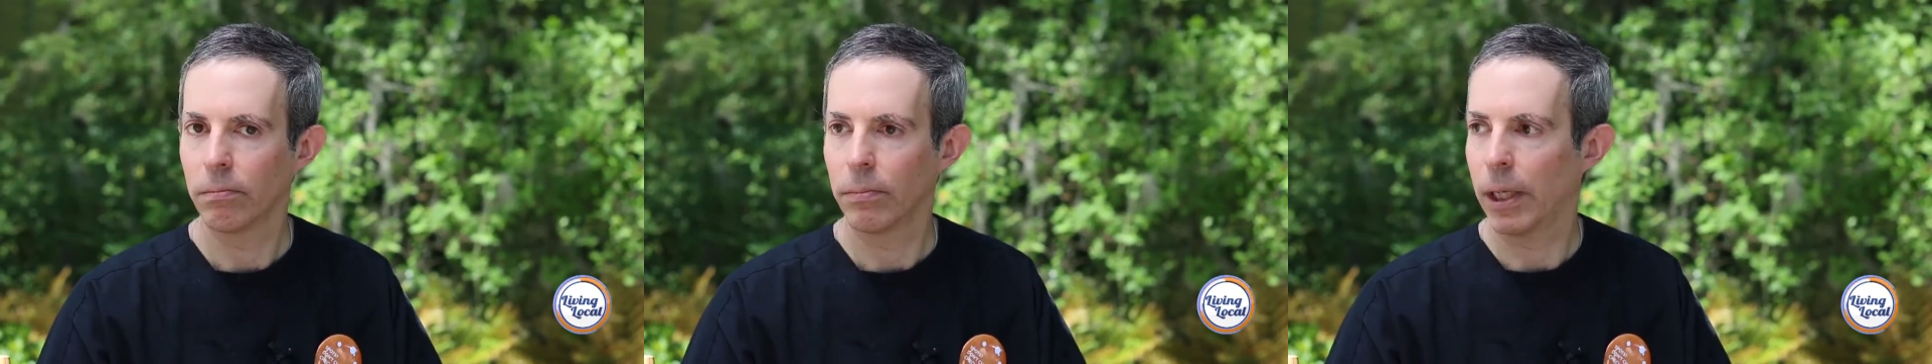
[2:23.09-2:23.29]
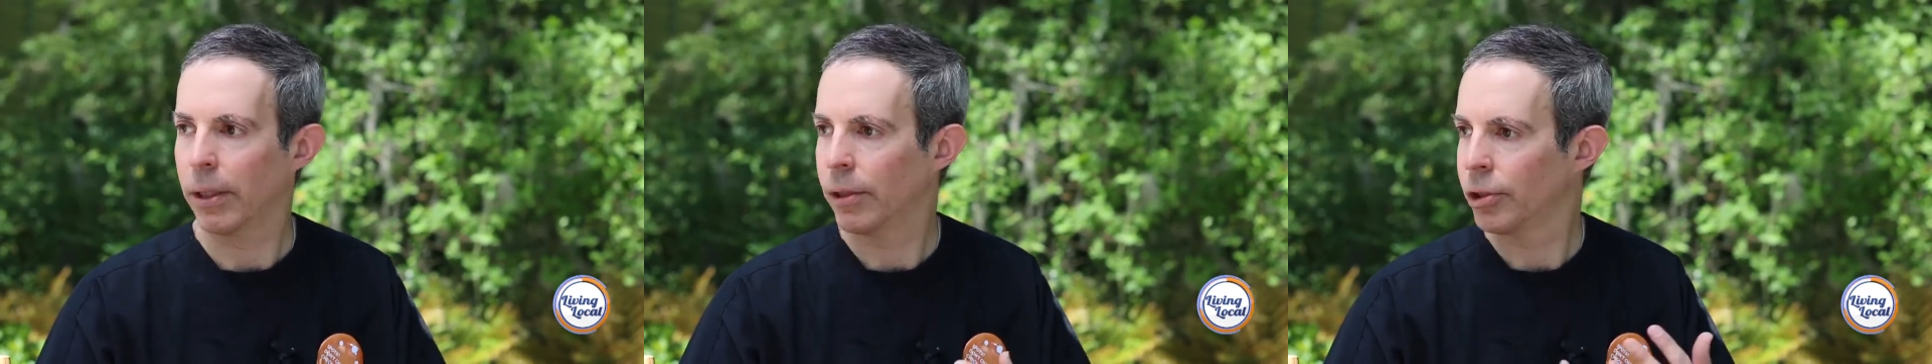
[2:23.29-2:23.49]

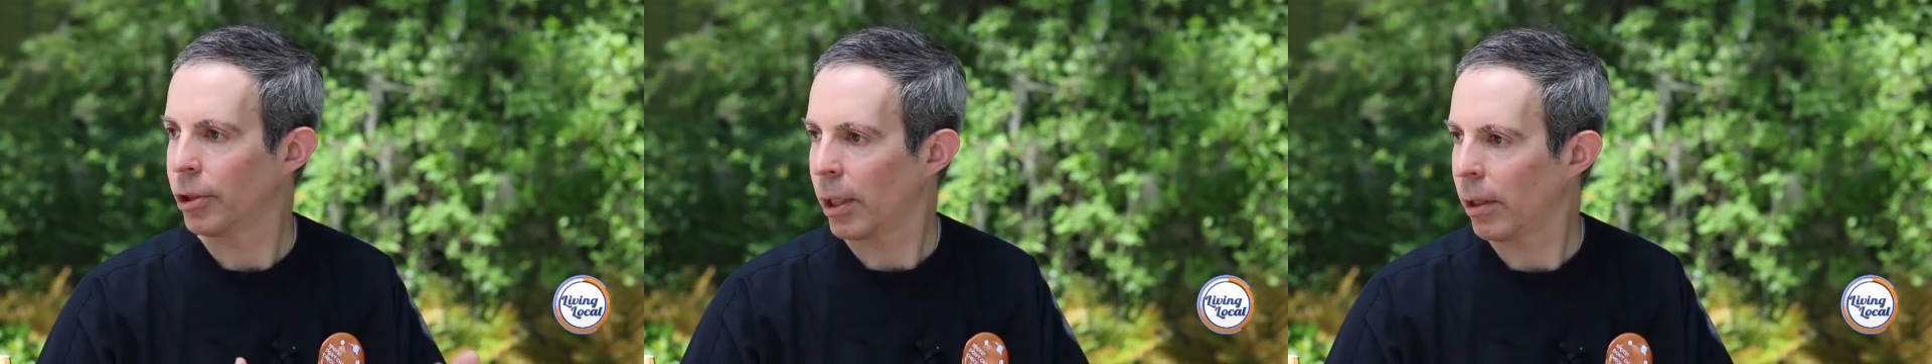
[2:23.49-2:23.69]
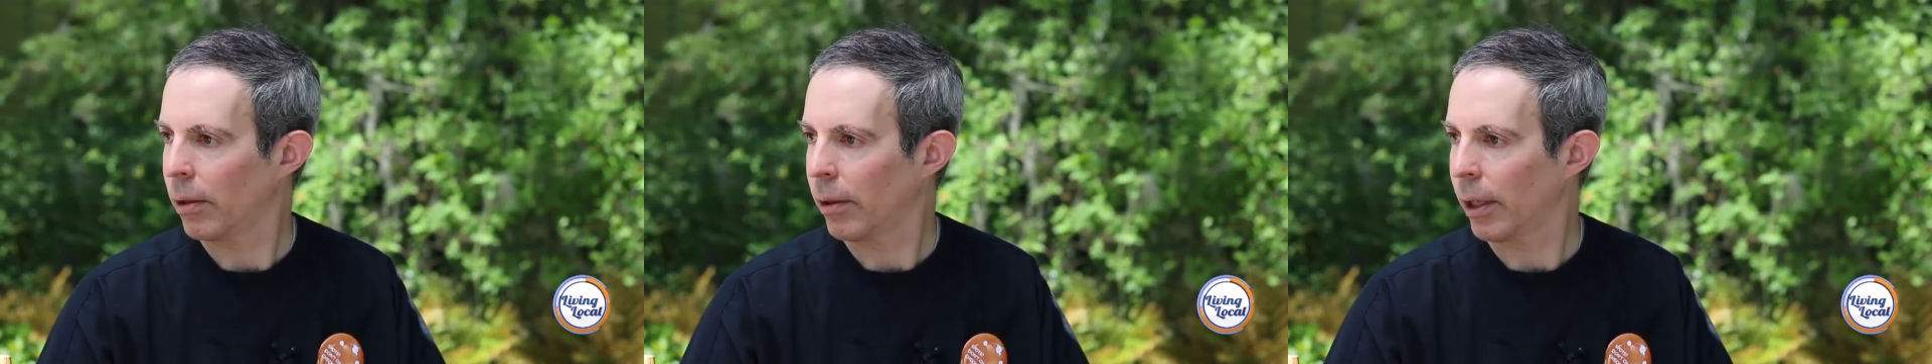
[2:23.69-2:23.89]
in the
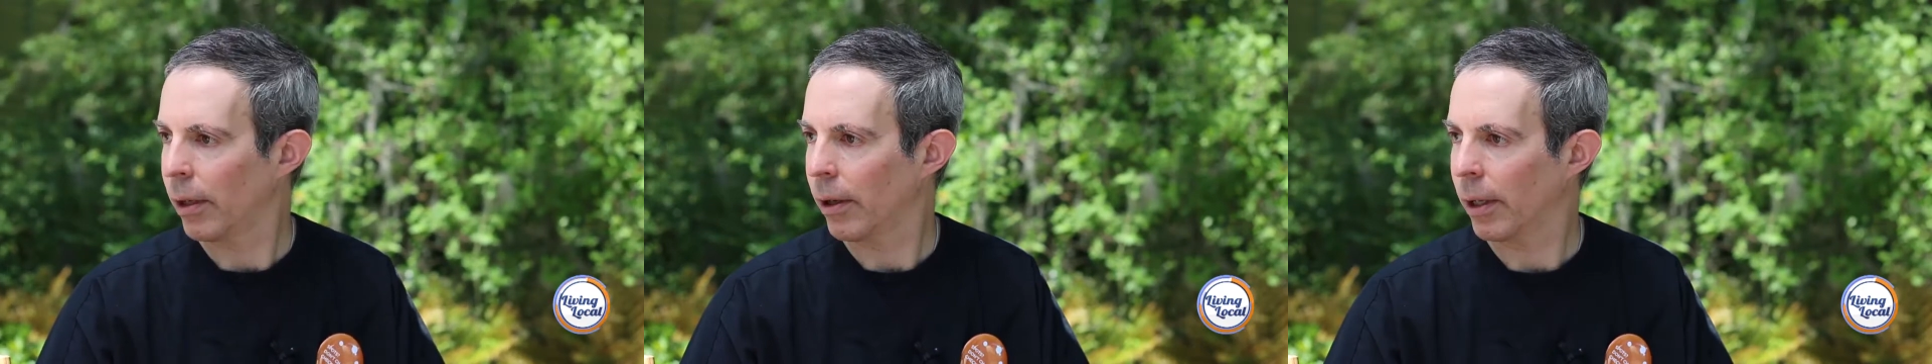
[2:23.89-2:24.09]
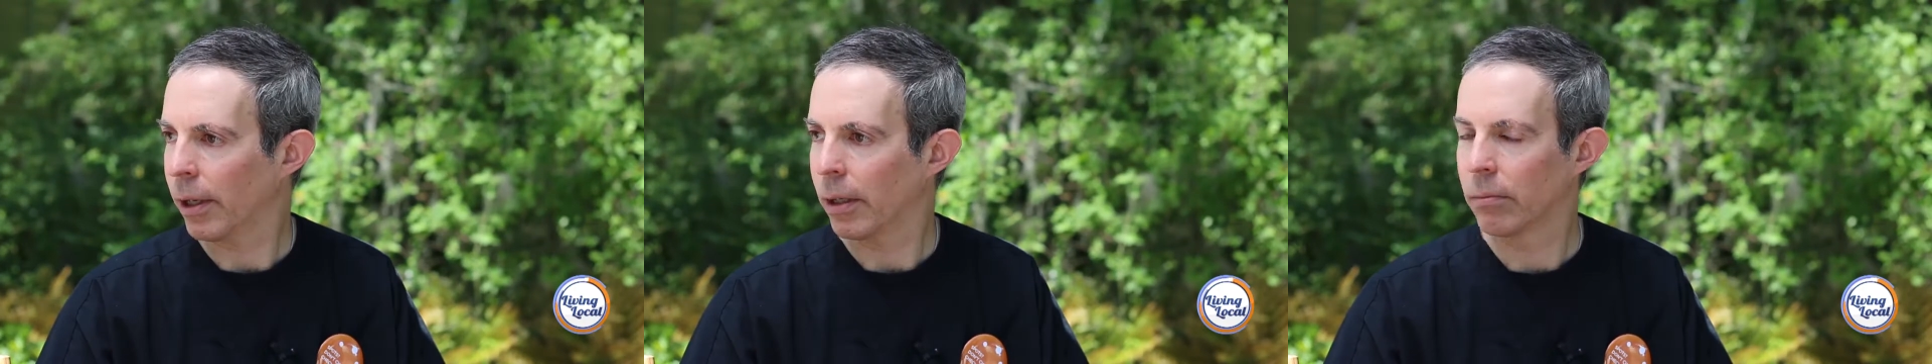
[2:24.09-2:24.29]
genital
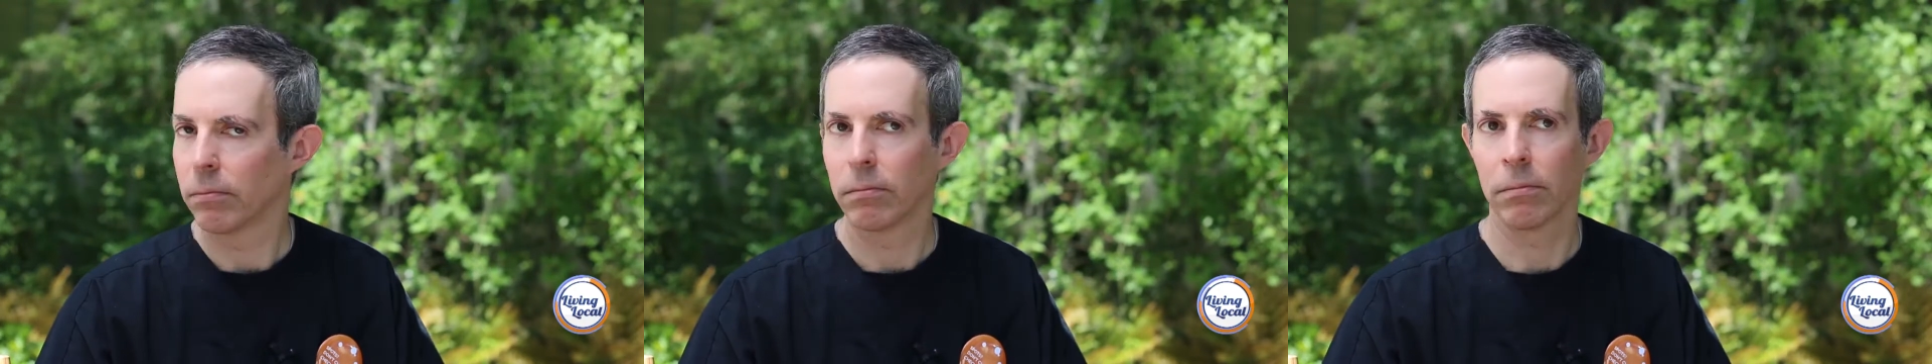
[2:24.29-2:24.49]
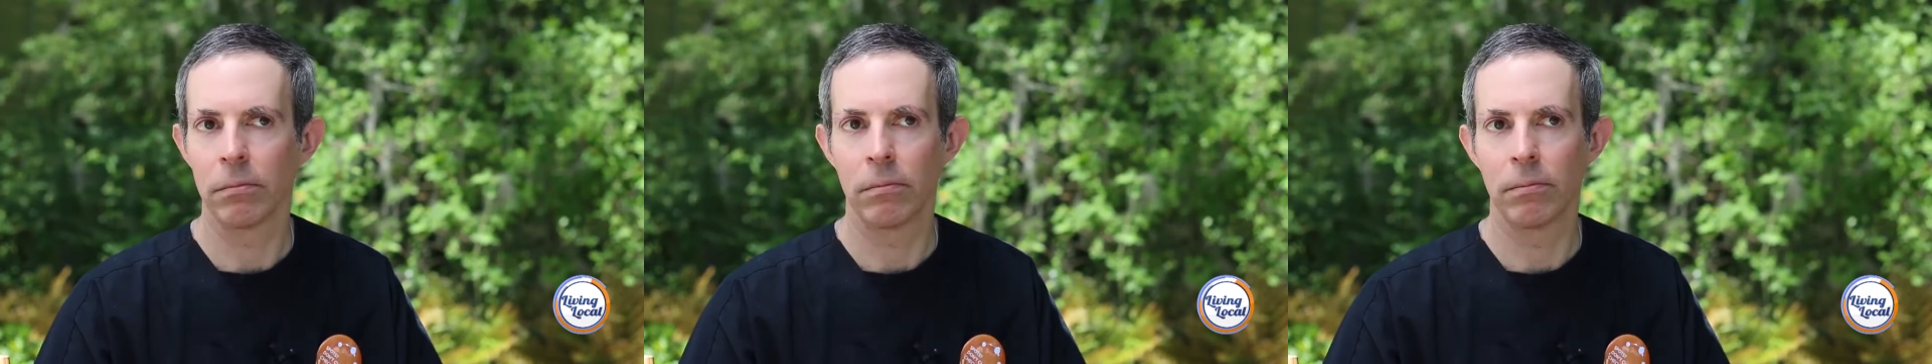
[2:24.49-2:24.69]
area,
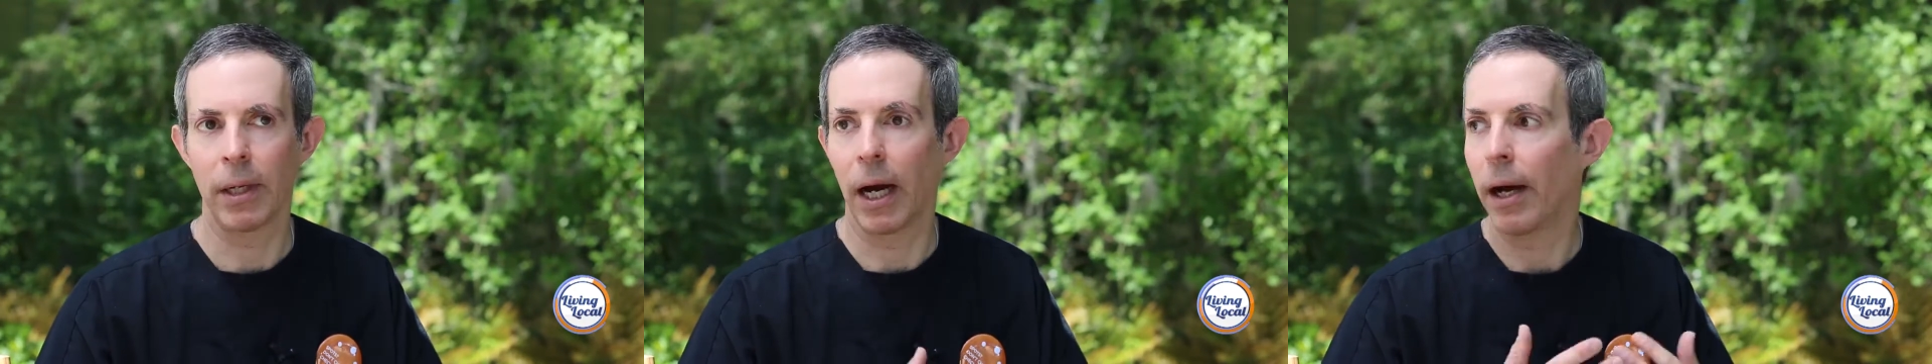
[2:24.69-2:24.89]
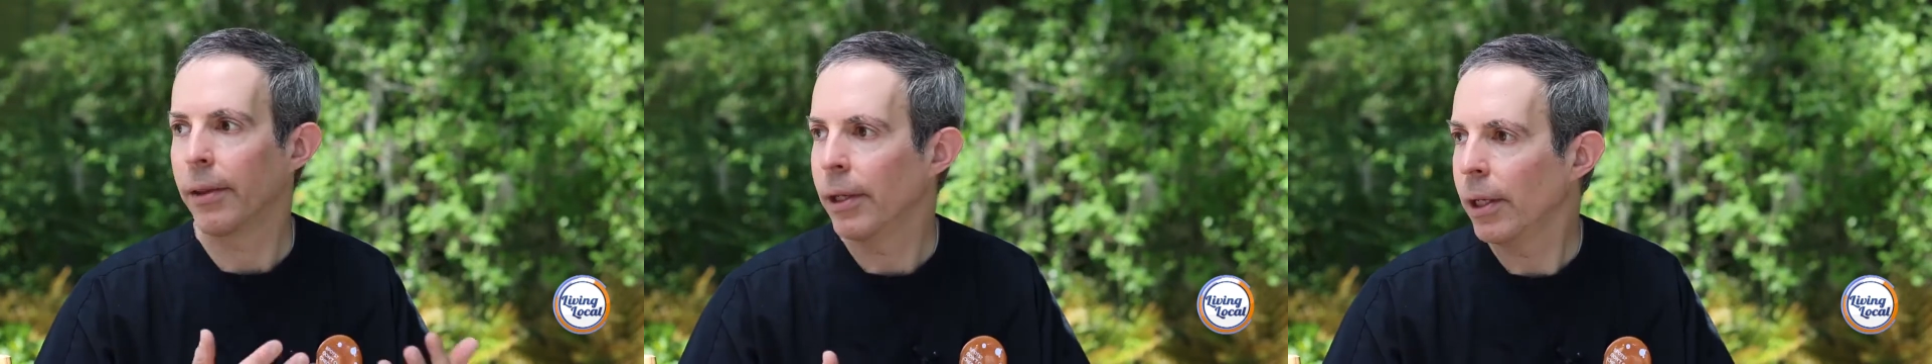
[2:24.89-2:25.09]

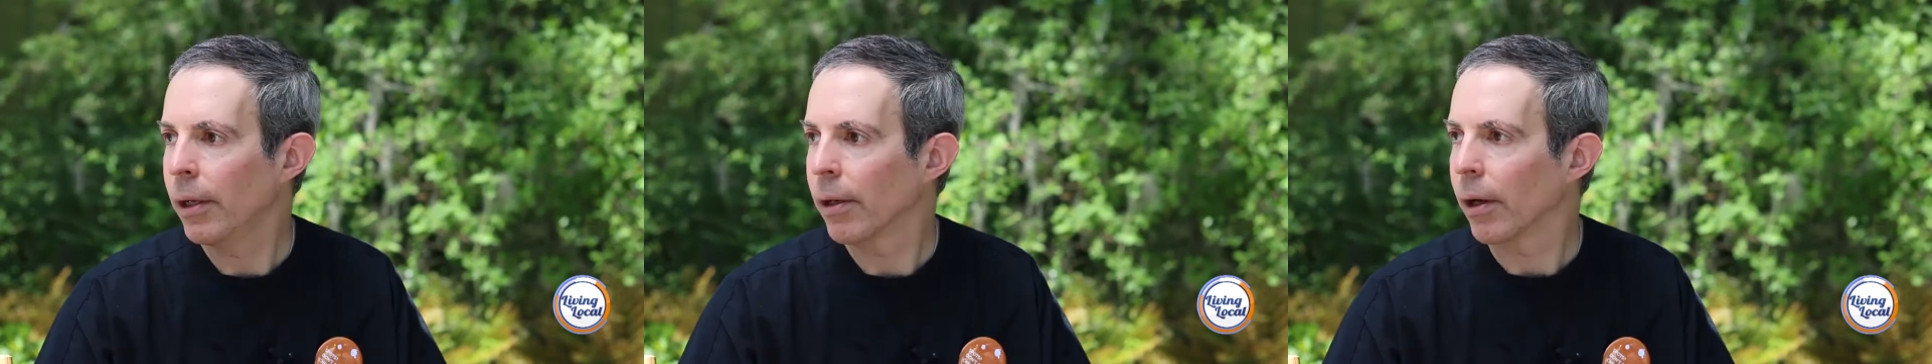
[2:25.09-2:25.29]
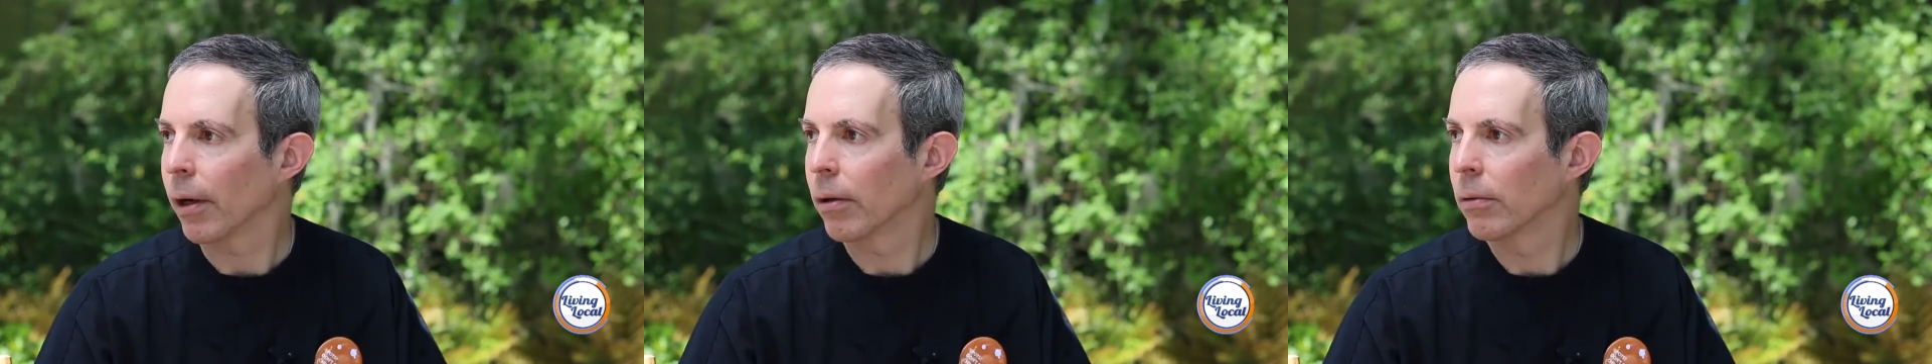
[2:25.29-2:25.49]
behind the
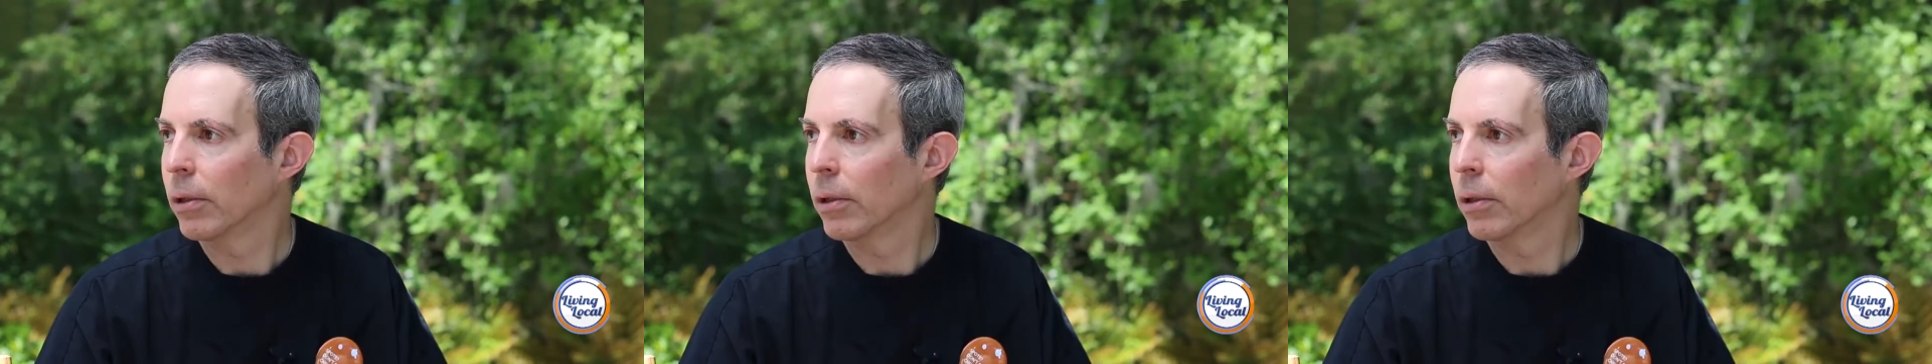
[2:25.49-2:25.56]
ear,